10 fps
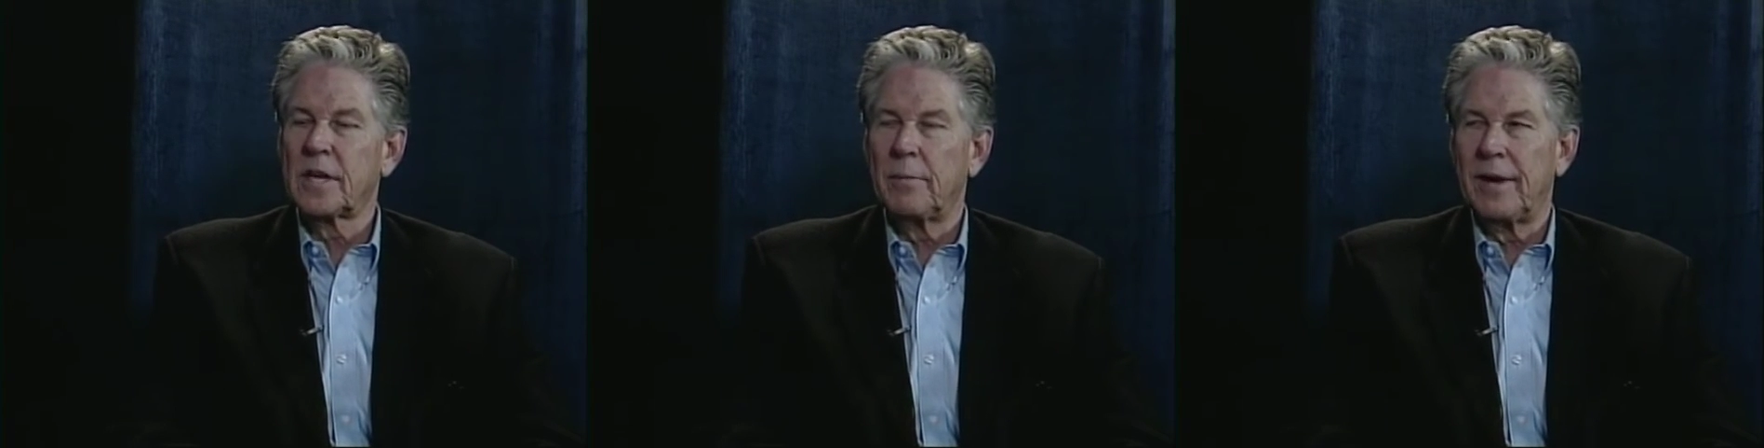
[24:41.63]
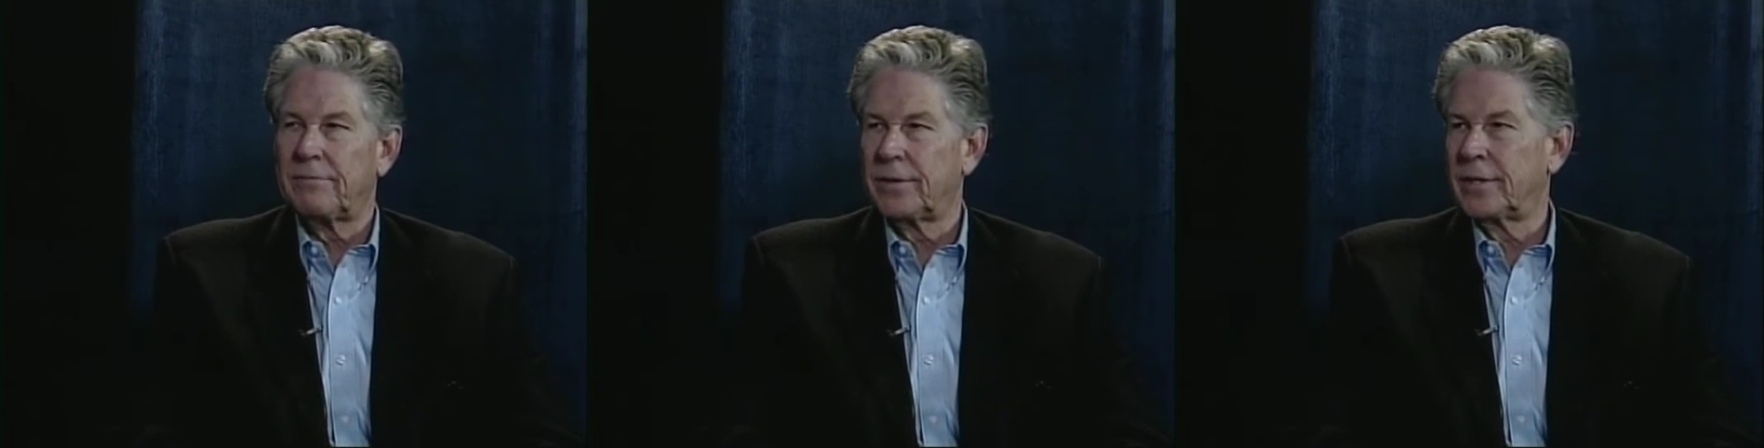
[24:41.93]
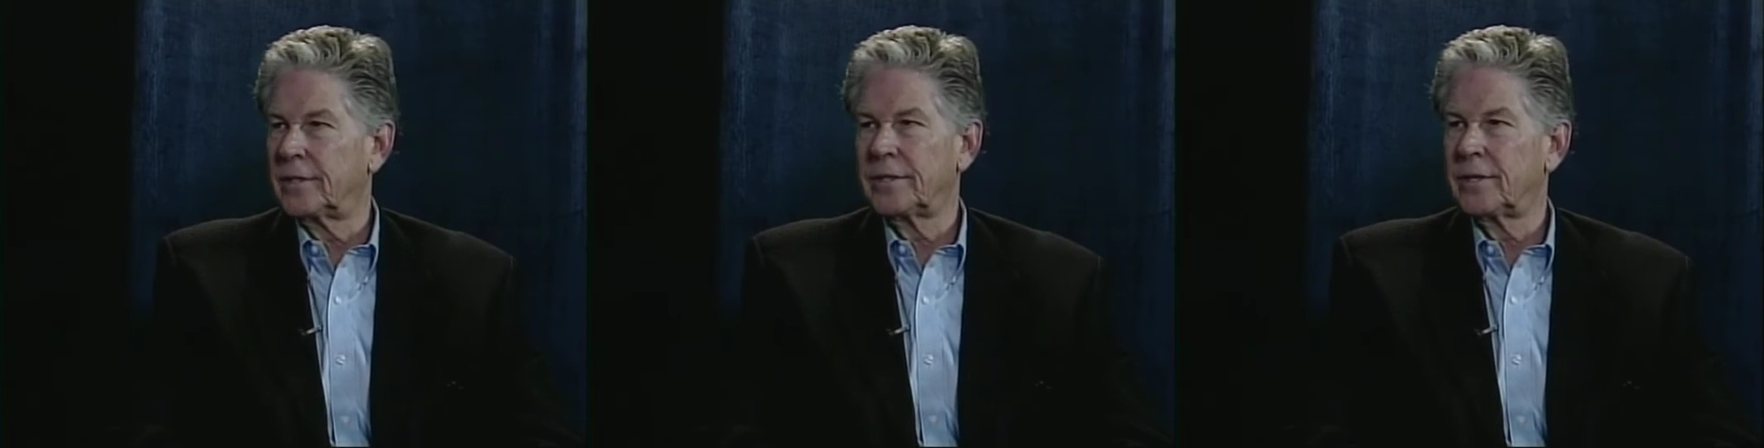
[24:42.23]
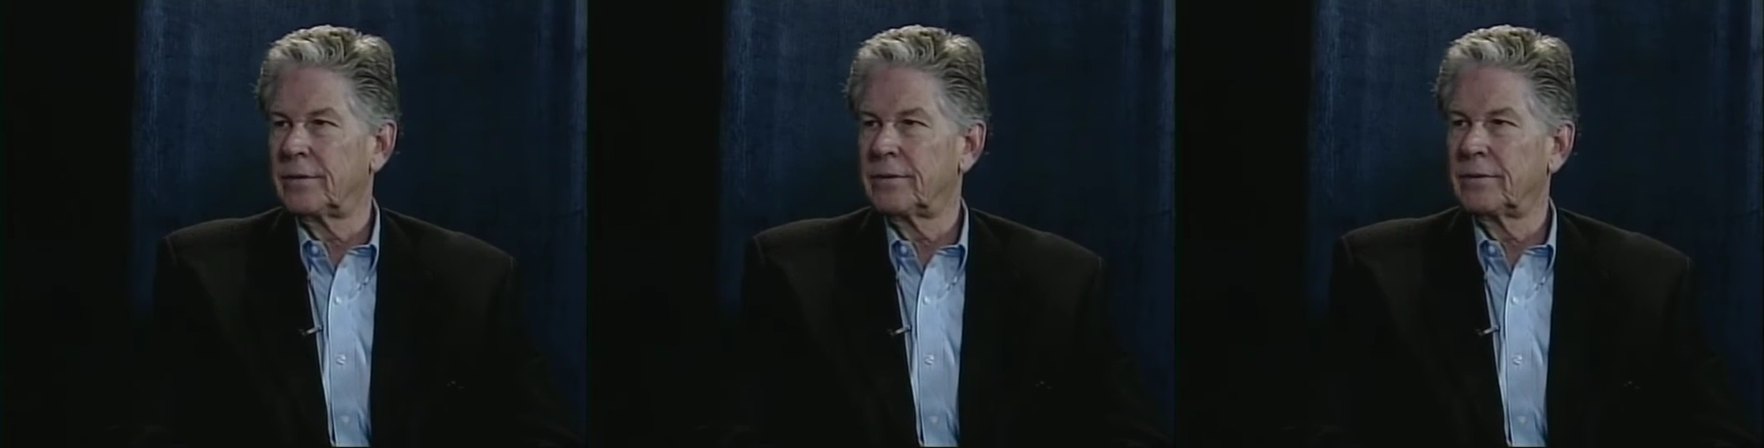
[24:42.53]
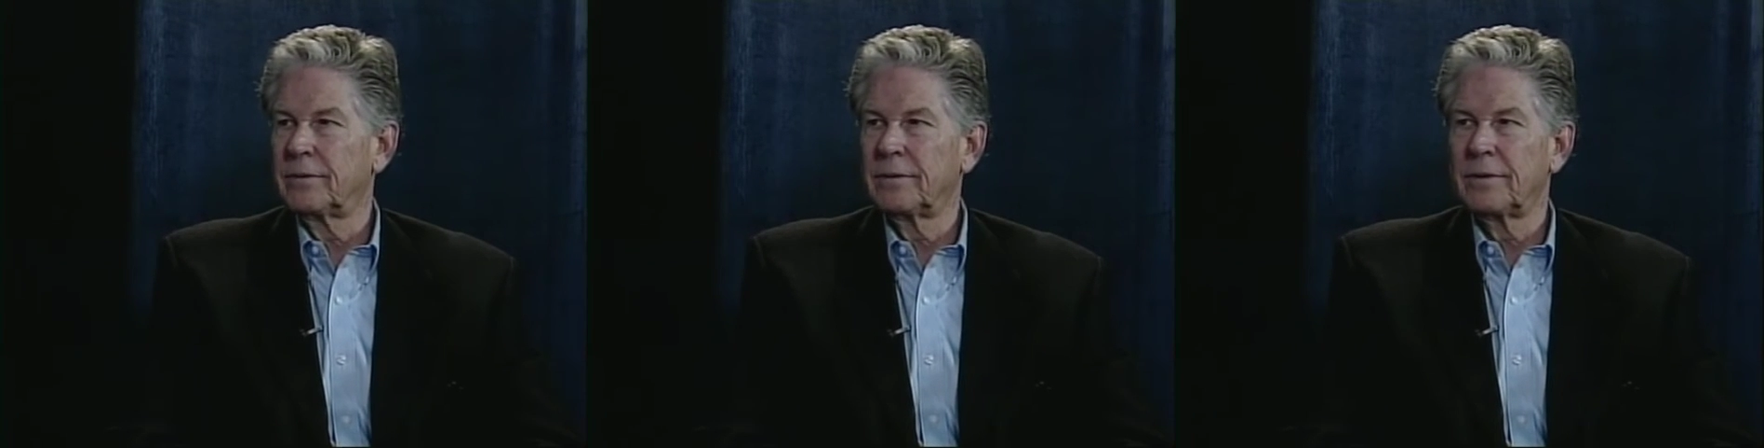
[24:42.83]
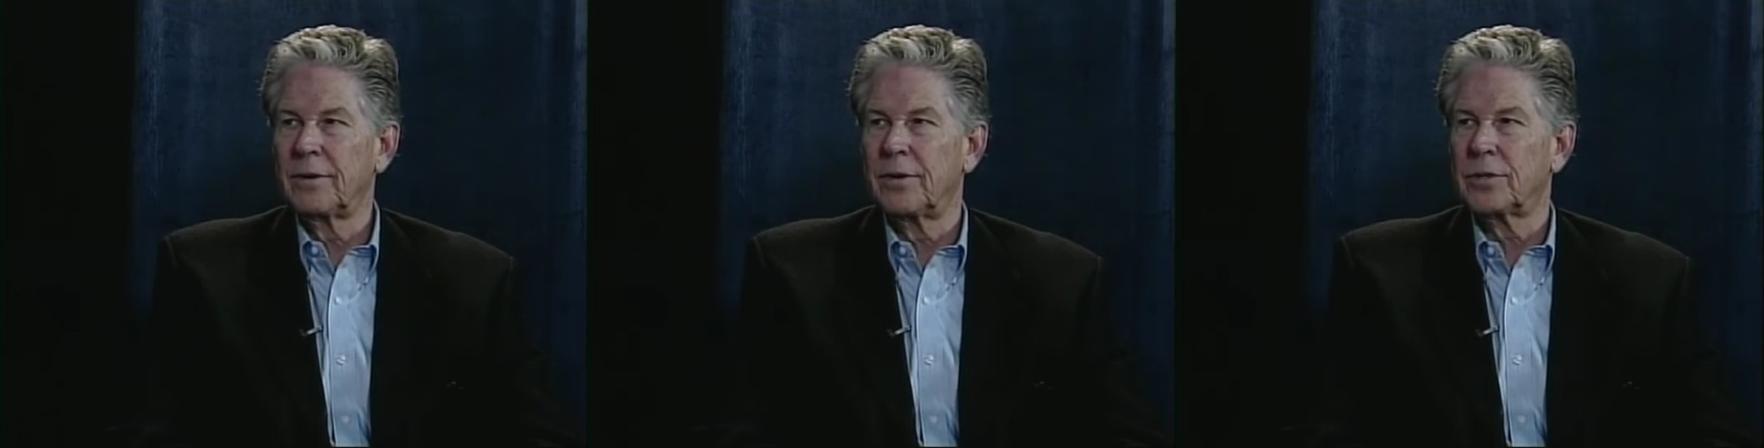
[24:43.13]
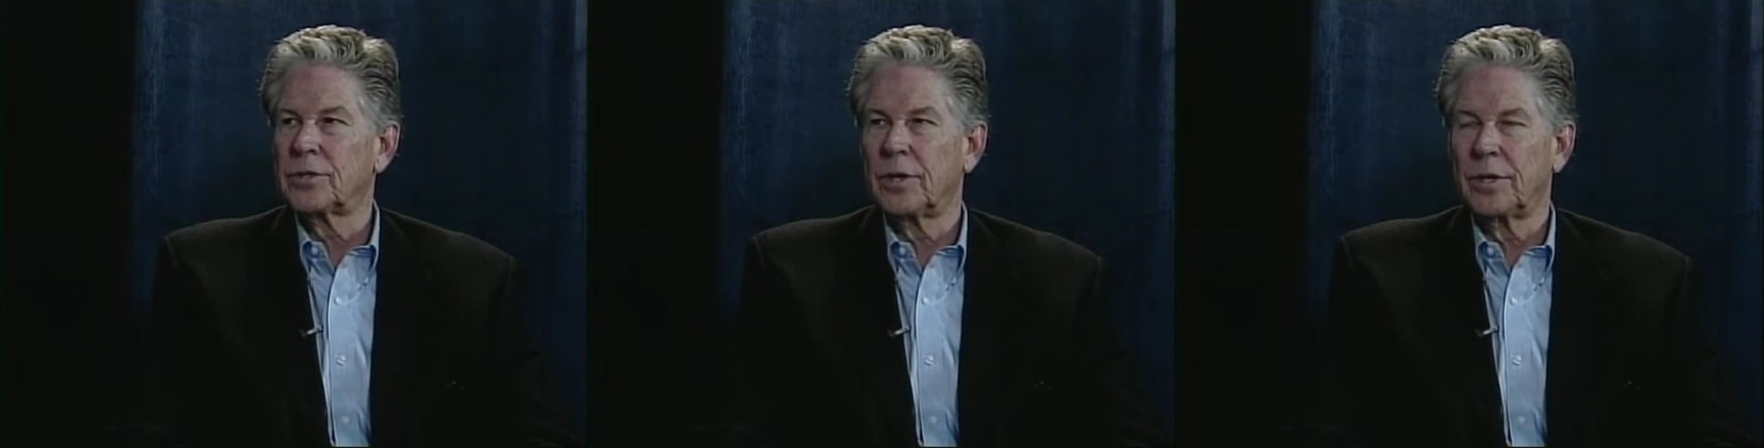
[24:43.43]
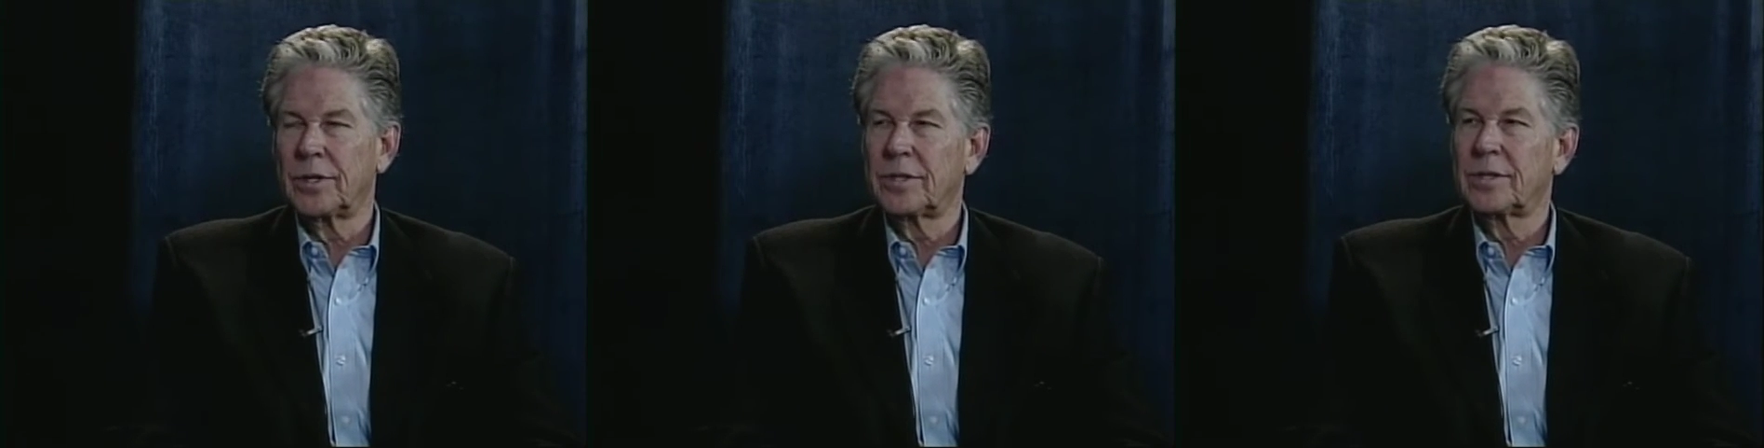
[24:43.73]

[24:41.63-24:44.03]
effort into your search.